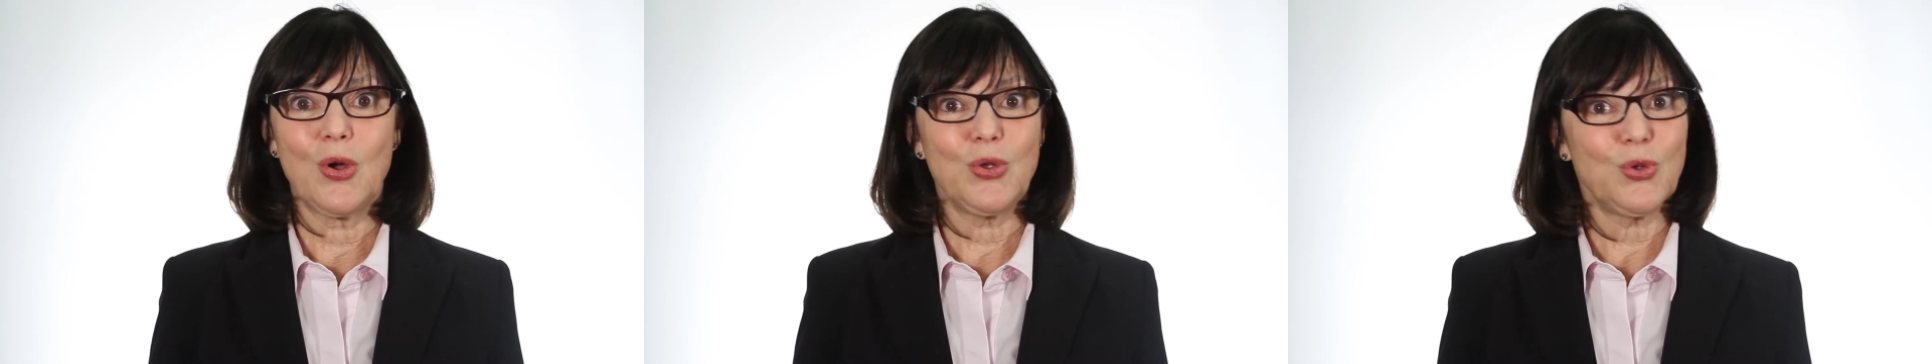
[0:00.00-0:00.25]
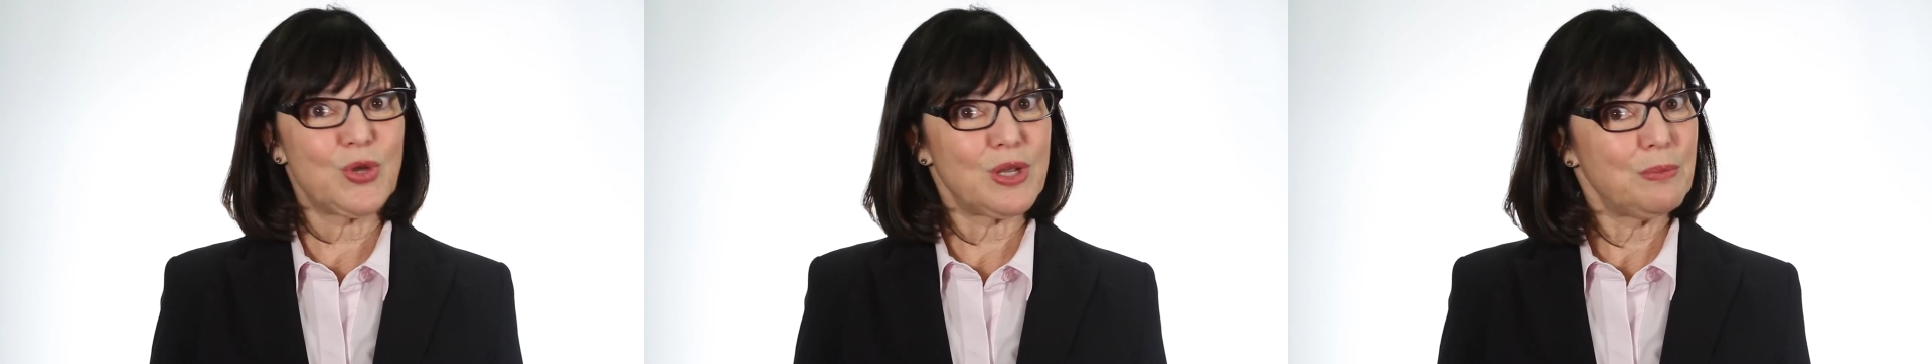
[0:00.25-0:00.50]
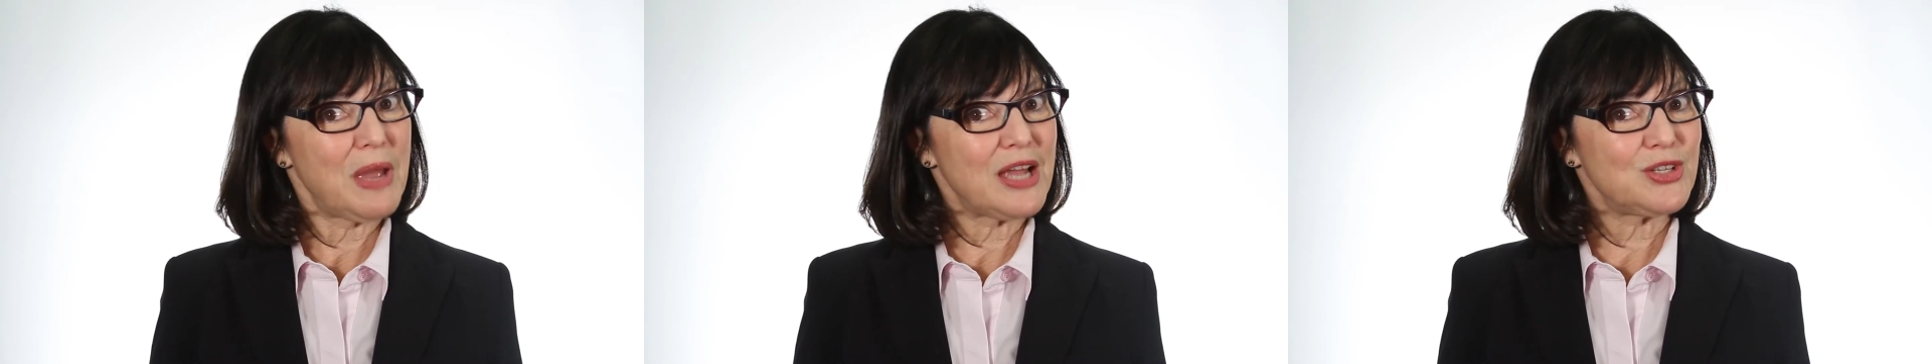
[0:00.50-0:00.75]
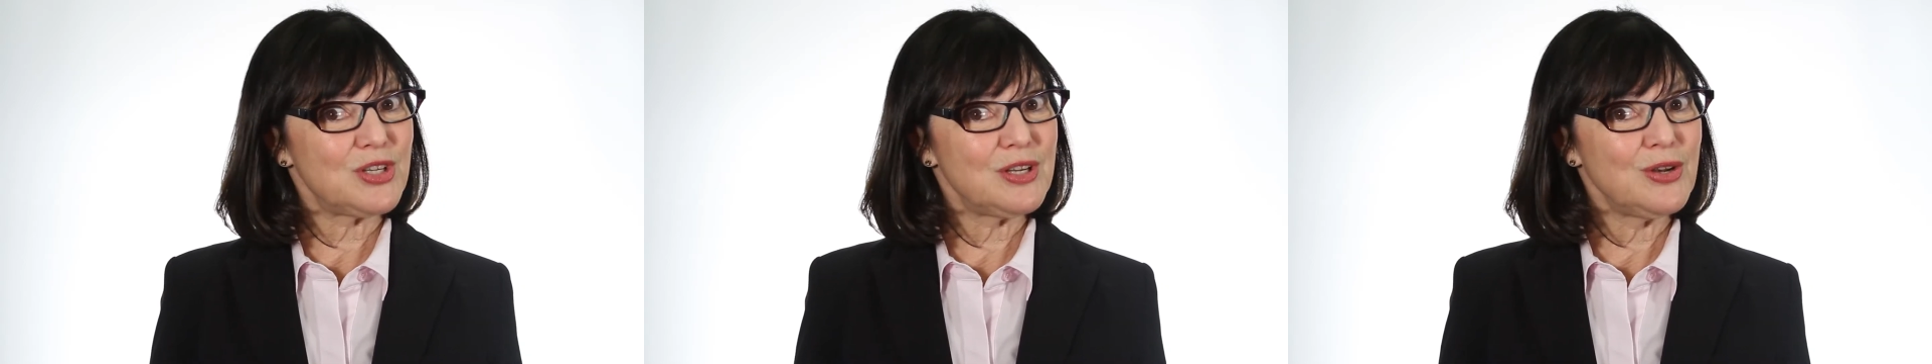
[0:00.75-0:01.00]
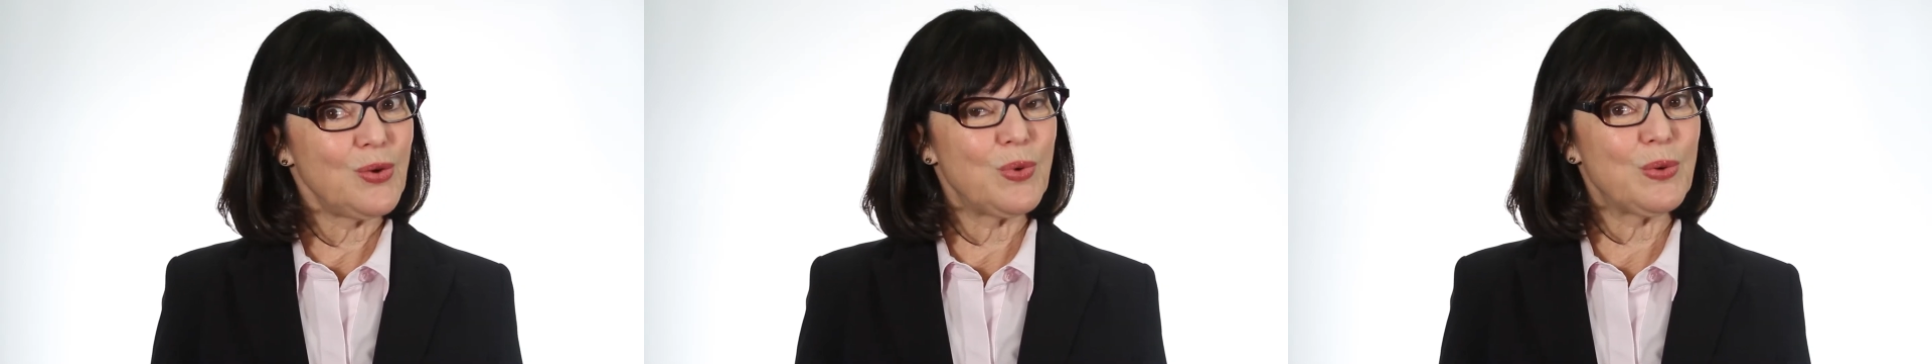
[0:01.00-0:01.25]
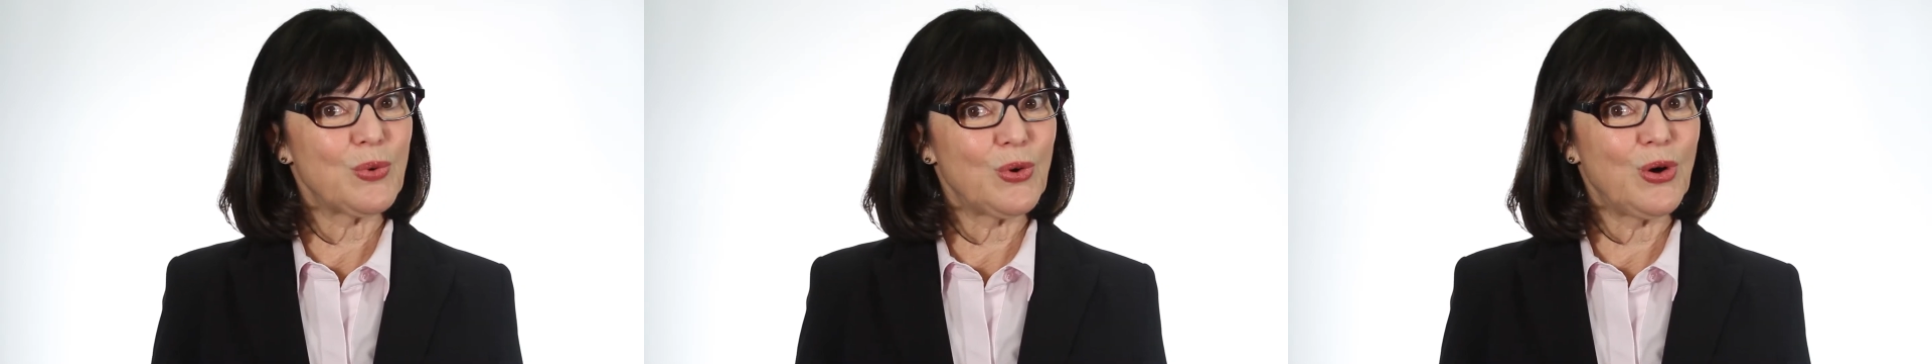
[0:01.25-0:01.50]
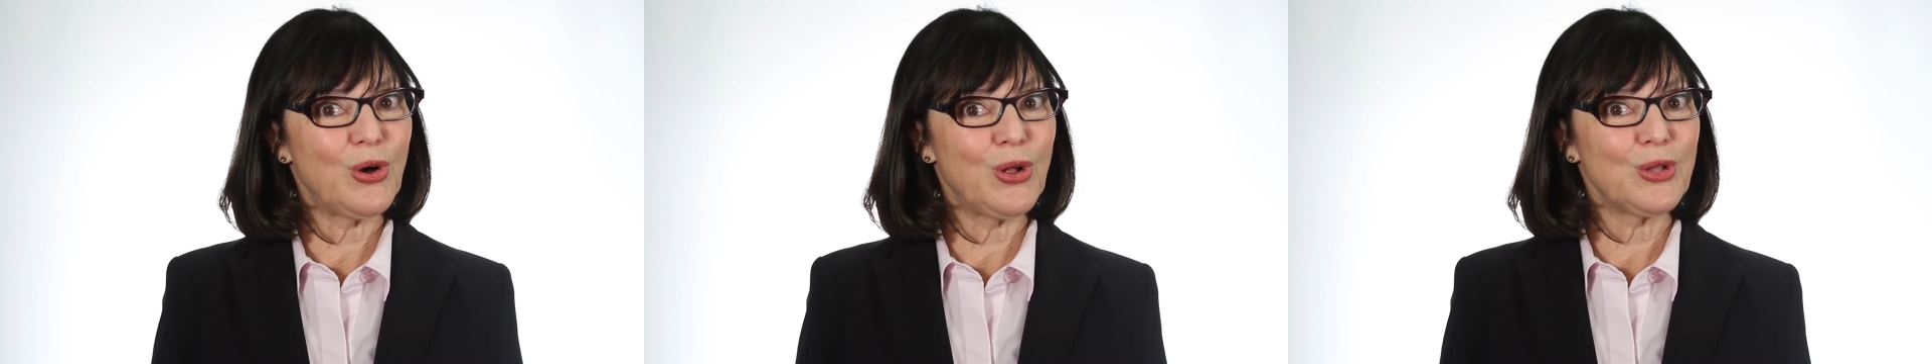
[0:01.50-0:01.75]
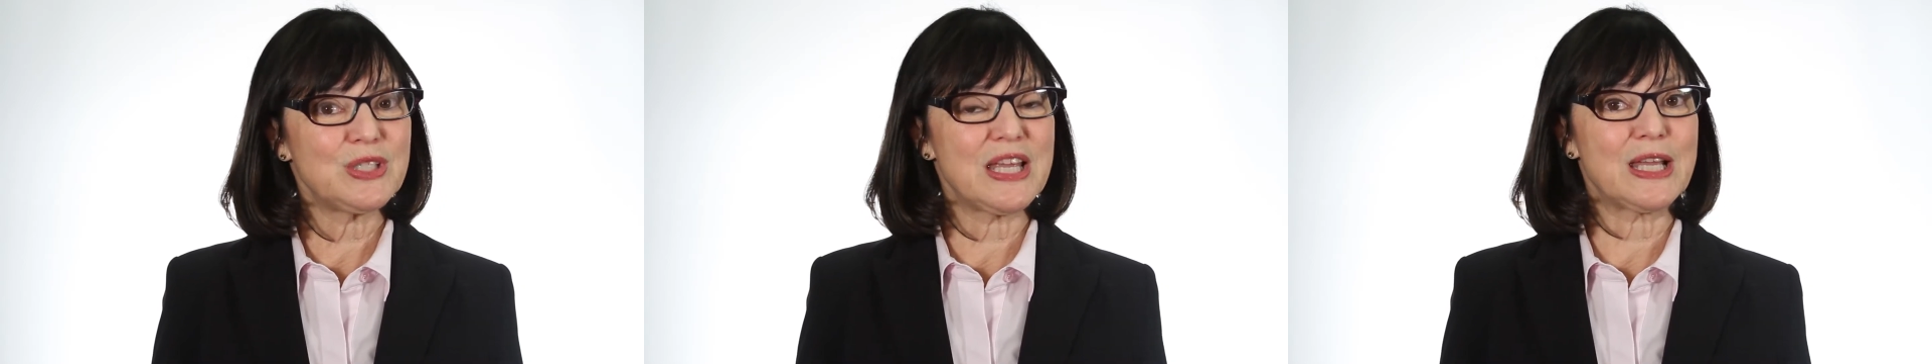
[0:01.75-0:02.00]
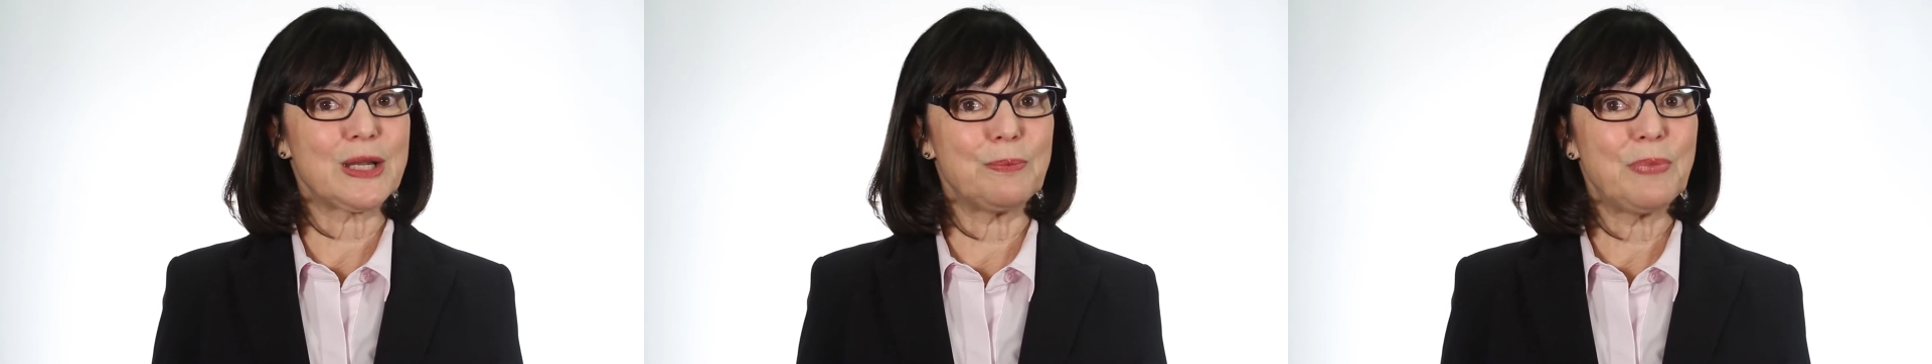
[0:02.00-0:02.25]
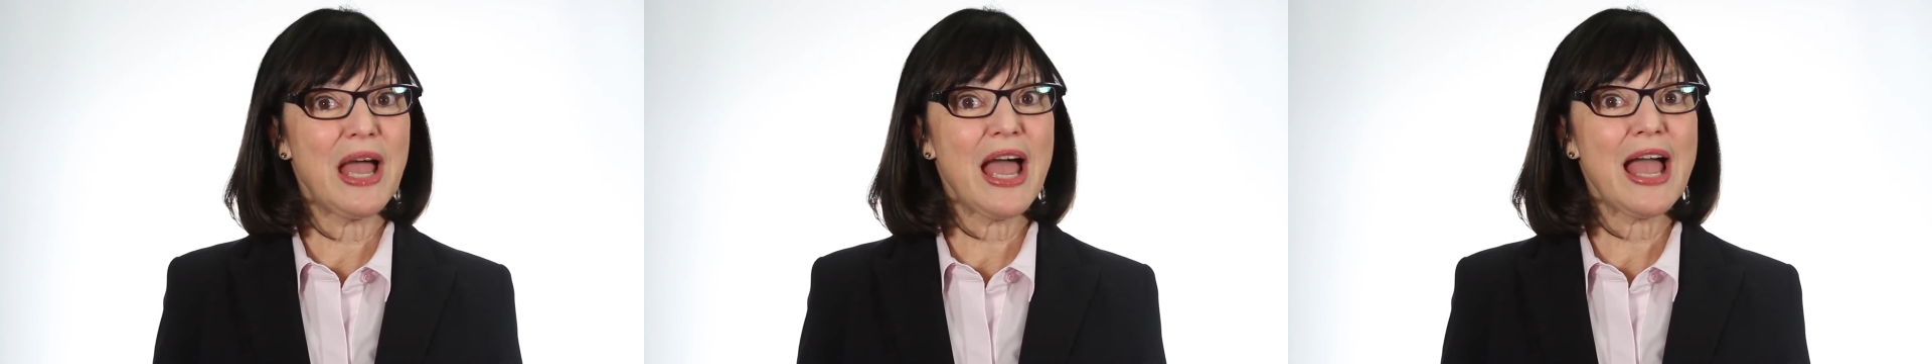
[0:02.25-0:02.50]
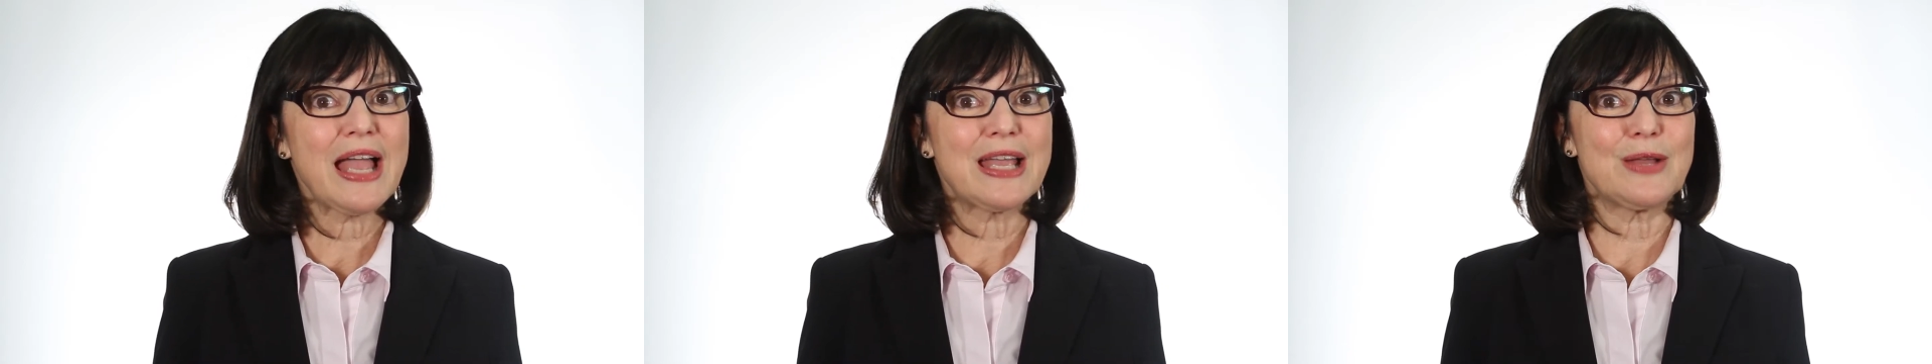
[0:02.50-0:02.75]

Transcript: You can imagine we were all taken aback.